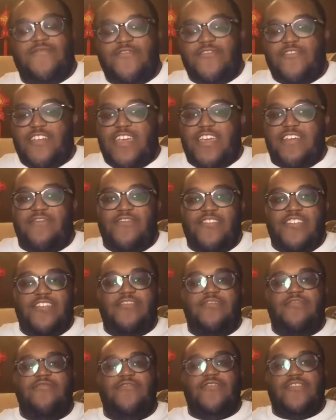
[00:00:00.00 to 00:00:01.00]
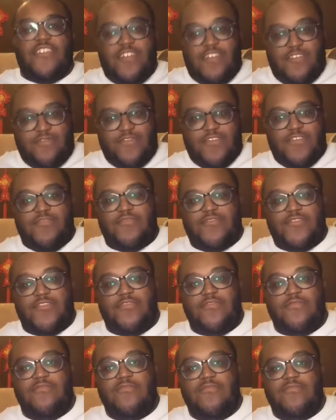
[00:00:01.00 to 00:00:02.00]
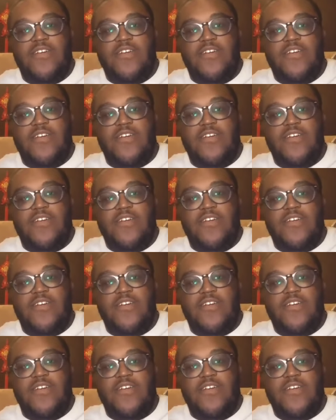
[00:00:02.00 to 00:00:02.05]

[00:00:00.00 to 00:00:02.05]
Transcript: for every use of YouTube.